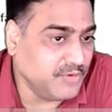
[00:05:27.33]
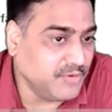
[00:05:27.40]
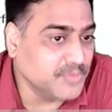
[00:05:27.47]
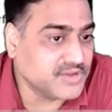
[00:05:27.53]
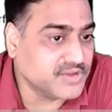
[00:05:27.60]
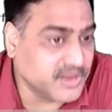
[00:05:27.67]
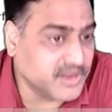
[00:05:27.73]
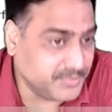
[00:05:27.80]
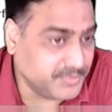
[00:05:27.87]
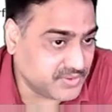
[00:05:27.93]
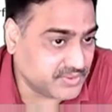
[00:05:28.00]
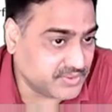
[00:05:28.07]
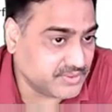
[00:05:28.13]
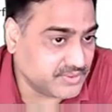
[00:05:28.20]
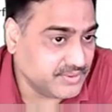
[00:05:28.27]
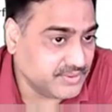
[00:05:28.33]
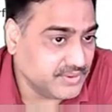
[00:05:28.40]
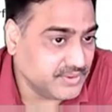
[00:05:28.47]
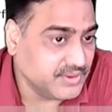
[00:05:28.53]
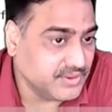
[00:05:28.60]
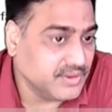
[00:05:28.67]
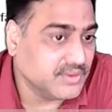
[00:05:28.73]
scripts.
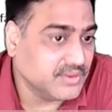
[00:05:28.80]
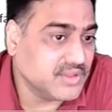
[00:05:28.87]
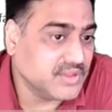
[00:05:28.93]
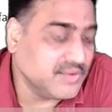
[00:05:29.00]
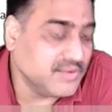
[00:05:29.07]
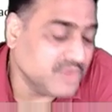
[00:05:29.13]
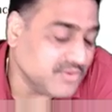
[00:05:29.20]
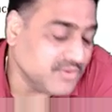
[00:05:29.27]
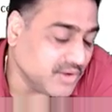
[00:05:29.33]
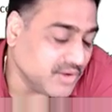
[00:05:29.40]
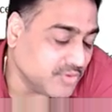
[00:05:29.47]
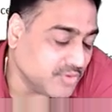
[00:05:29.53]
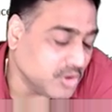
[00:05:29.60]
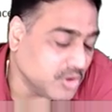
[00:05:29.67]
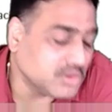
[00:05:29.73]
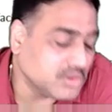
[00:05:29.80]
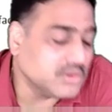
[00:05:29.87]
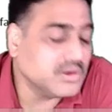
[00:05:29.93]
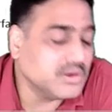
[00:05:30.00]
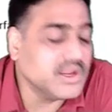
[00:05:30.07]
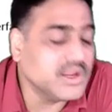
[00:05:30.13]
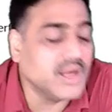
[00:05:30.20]
Same way we have got
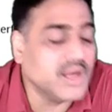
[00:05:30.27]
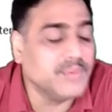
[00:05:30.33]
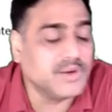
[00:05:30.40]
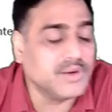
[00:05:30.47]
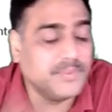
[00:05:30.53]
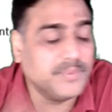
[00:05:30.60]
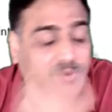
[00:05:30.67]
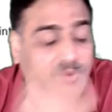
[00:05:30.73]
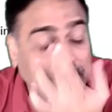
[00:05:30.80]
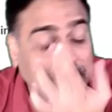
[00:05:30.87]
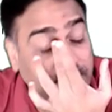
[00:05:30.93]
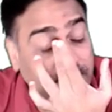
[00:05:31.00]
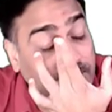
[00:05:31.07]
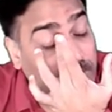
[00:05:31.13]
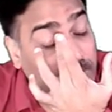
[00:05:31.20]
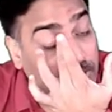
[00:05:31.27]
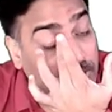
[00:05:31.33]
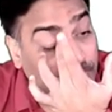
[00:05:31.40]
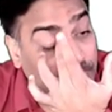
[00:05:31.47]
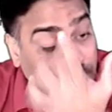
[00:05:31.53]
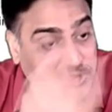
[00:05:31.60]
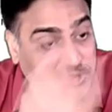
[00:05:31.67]
ARM templates here
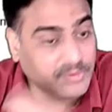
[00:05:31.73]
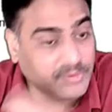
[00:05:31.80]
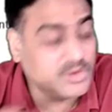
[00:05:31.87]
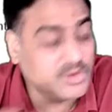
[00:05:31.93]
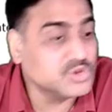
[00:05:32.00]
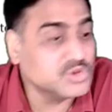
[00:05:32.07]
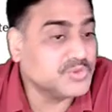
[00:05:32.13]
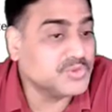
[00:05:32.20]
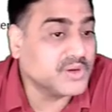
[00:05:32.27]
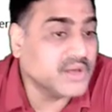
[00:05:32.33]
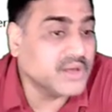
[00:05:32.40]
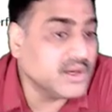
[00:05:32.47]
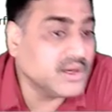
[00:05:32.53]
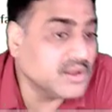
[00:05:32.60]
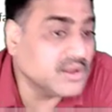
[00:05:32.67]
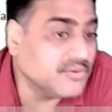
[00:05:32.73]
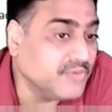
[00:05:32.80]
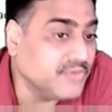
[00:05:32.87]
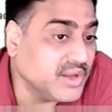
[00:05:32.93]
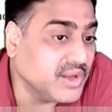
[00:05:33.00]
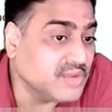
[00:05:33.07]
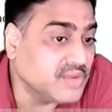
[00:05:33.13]
which can be used for creating
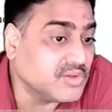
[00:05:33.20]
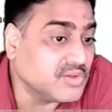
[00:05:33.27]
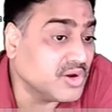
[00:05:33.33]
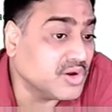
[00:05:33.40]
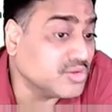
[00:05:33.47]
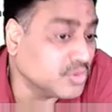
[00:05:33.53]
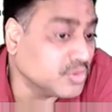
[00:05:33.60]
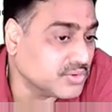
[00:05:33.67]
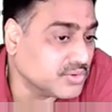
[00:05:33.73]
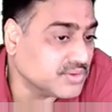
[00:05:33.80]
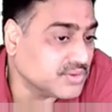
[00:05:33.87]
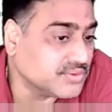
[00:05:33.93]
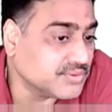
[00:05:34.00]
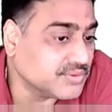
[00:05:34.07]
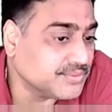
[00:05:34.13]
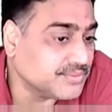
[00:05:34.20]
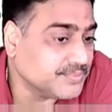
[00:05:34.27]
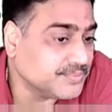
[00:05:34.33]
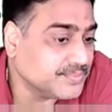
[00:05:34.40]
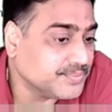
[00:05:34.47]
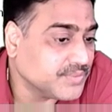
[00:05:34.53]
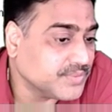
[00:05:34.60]
various resources.
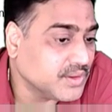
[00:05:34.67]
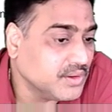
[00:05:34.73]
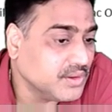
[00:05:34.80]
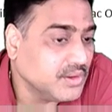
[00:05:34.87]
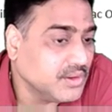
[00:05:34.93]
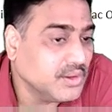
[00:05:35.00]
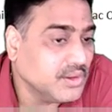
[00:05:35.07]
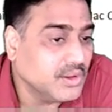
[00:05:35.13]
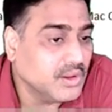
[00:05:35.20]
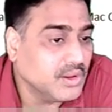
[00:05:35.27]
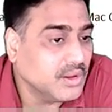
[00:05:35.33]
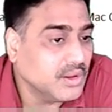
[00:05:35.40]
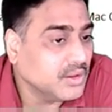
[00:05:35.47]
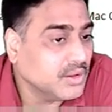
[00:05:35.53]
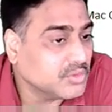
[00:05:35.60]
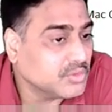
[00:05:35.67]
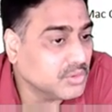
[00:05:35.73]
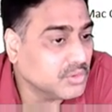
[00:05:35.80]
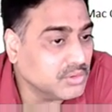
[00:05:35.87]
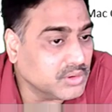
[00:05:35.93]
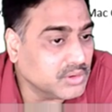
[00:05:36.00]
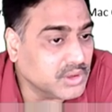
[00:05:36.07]

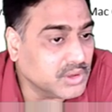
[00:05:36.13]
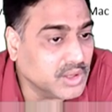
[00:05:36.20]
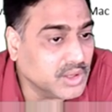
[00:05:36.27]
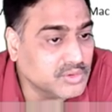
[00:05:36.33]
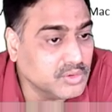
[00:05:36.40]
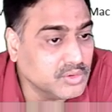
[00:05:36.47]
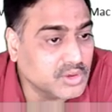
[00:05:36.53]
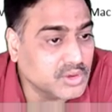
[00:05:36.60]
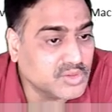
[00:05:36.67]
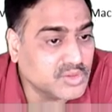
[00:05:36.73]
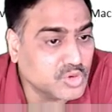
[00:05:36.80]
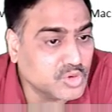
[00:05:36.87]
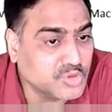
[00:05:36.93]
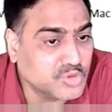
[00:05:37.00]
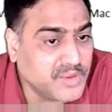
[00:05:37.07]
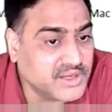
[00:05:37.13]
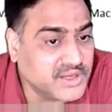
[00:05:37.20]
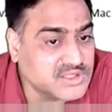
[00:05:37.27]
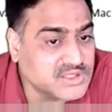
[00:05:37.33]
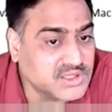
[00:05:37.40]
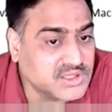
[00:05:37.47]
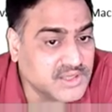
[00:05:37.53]
So Azure Resource
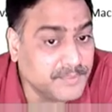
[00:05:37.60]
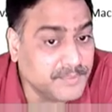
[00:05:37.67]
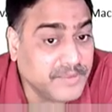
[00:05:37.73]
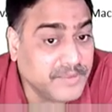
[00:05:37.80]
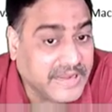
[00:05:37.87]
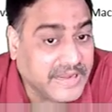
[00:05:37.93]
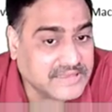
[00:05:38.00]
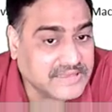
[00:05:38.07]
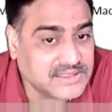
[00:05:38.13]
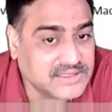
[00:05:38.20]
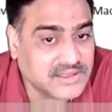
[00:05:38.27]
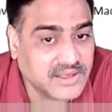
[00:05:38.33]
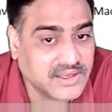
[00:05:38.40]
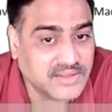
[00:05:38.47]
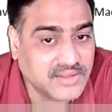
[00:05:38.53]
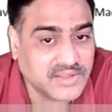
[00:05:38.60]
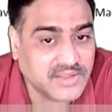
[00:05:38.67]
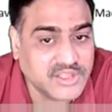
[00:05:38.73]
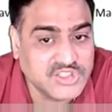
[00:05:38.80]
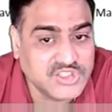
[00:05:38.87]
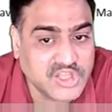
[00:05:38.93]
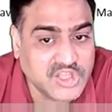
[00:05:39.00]
Manager template is a
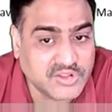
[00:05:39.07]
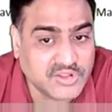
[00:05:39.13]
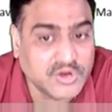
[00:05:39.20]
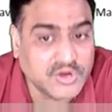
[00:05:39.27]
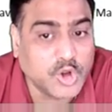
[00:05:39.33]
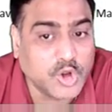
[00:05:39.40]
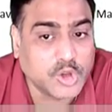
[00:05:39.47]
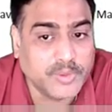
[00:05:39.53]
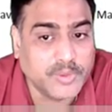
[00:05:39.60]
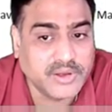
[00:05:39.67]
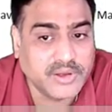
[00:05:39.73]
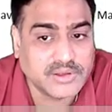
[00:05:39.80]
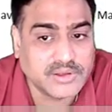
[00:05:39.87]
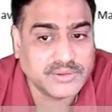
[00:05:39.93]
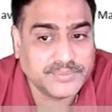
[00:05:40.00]
JSON document